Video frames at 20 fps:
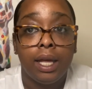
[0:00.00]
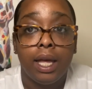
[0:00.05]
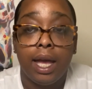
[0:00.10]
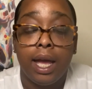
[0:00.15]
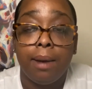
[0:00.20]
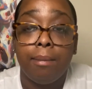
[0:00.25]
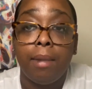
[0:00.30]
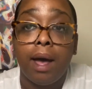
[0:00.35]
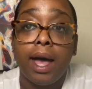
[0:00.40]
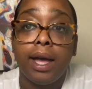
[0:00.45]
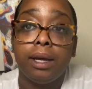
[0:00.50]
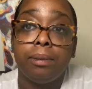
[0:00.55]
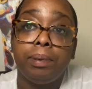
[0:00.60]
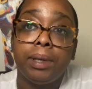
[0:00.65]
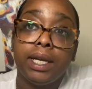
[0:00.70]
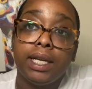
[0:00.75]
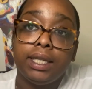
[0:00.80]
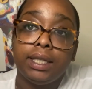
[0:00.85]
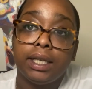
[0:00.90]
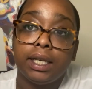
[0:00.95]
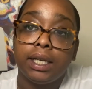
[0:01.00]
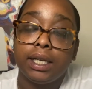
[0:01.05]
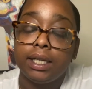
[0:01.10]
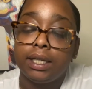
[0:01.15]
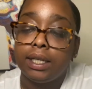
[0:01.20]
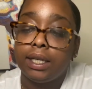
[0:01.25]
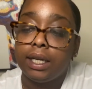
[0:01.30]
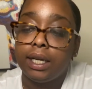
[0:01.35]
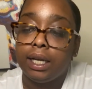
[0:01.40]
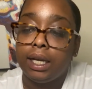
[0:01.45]
In my
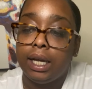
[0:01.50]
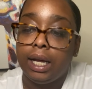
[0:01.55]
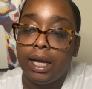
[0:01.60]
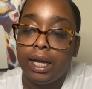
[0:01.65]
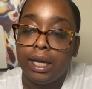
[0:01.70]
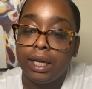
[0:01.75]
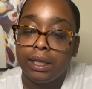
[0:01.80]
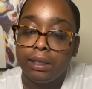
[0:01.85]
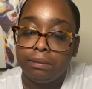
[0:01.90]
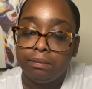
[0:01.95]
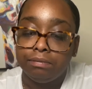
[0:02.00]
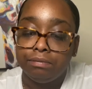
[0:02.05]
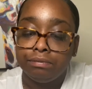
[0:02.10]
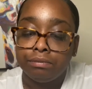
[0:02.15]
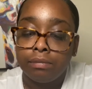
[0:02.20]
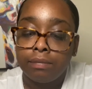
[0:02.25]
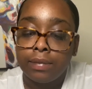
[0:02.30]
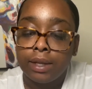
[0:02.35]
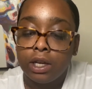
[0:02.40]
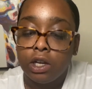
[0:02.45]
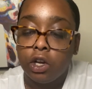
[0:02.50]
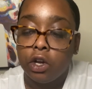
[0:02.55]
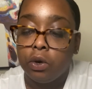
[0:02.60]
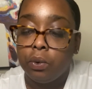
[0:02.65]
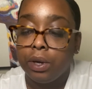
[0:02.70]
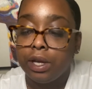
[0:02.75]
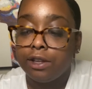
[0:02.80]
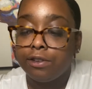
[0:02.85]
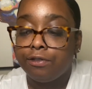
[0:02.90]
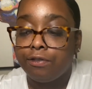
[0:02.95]
opinion,
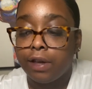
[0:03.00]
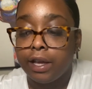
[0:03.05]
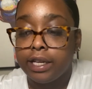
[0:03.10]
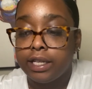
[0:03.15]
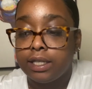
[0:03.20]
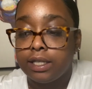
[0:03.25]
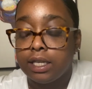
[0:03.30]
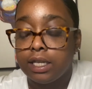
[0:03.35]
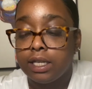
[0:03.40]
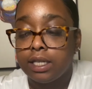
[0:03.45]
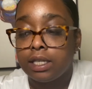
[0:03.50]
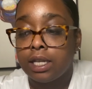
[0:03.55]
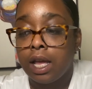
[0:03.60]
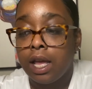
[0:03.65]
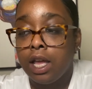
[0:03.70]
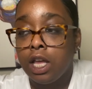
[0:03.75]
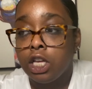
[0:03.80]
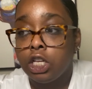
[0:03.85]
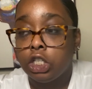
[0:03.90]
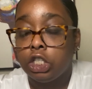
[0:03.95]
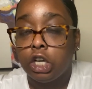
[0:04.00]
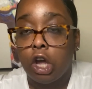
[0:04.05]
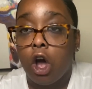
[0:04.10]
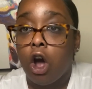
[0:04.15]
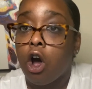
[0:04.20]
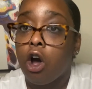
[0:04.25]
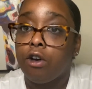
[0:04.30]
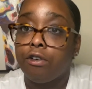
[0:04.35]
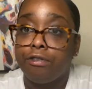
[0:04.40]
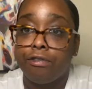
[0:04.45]
quick faces should
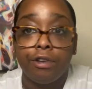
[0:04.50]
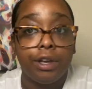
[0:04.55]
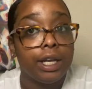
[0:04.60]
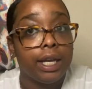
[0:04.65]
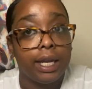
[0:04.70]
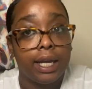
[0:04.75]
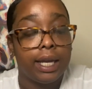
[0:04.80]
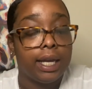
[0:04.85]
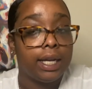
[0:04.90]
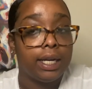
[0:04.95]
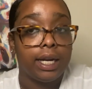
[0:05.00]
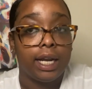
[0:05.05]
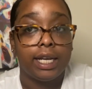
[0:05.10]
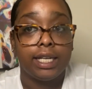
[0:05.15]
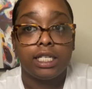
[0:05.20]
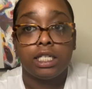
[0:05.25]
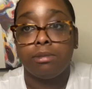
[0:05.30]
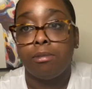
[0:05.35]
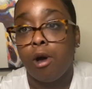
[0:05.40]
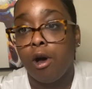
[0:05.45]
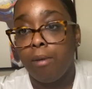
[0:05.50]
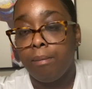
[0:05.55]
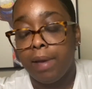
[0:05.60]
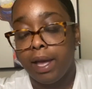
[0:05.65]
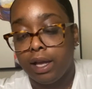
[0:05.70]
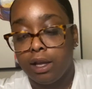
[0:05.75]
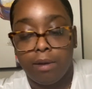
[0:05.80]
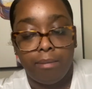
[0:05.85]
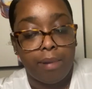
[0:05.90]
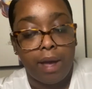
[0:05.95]
all fit in a small
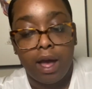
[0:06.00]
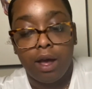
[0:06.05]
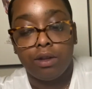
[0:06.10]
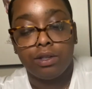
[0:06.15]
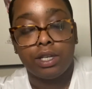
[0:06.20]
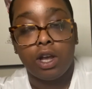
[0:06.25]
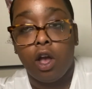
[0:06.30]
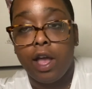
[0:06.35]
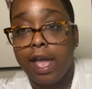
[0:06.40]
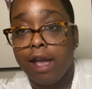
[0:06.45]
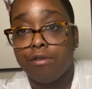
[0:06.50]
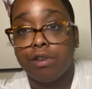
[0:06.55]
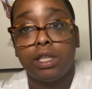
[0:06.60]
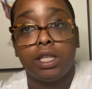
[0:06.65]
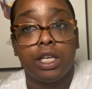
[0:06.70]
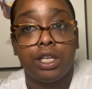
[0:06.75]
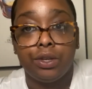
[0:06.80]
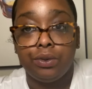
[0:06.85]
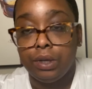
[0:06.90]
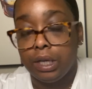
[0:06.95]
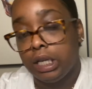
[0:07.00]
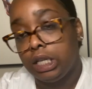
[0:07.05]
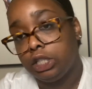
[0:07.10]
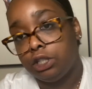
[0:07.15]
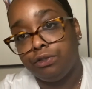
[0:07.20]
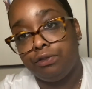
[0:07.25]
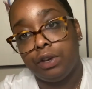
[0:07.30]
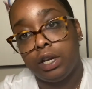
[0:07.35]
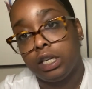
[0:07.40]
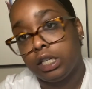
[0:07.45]
makeup pouch. Everything you need
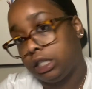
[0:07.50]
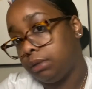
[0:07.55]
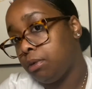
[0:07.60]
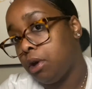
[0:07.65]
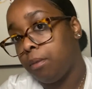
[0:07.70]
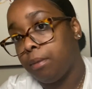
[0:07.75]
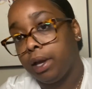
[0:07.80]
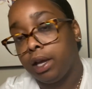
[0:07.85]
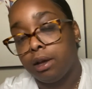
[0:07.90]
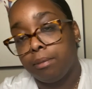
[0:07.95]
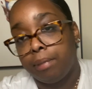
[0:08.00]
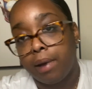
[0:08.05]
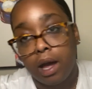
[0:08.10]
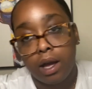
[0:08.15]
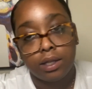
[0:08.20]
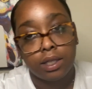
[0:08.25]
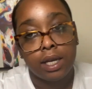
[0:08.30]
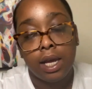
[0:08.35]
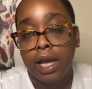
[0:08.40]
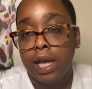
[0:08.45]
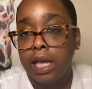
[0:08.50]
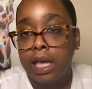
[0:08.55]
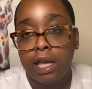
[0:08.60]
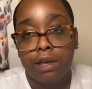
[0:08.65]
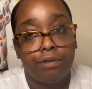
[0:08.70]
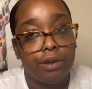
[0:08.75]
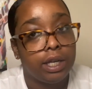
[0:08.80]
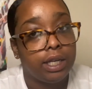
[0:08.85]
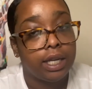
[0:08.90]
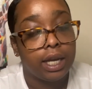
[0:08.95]
should fit in a small makeup pouch.
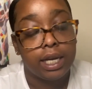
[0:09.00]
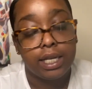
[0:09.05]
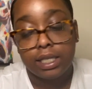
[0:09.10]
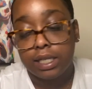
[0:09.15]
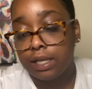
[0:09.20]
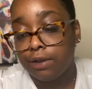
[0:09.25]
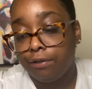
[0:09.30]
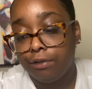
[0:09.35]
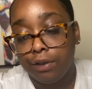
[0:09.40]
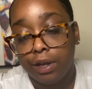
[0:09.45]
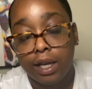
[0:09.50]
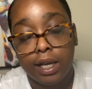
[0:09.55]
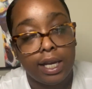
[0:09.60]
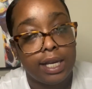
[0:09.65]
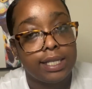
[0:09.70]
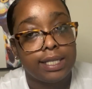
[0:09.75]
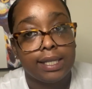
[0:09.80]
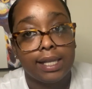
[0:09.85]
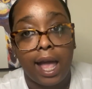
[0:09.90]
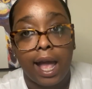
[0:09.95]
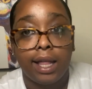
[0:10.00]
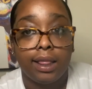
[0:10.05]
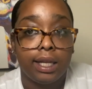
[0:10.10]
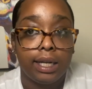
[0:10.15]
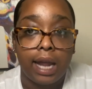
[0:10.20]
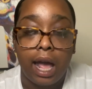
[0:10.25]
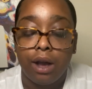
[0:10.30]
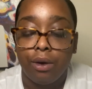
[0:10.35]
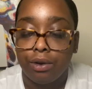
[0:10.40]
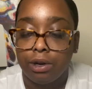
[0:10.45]
If it doesn't fit, it's likely
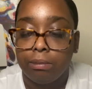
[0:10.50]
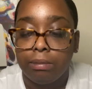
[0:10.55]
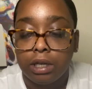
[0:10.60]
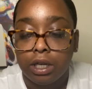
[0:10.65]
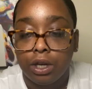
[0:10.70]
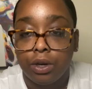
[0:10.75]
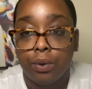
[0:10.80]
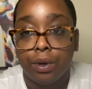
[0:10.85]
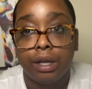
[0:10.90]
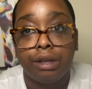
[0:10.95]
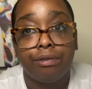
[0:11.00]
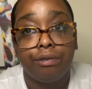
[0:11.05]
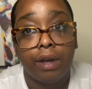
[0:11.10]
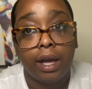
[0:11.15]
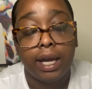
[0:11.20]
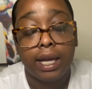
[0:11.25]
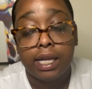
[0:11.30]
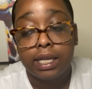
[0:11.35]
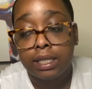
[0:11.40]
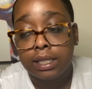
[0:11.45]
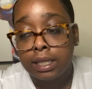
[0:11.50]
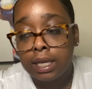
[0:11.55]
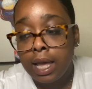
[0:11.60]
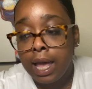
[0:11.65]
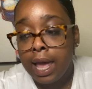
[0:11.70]
not going to be a quick face.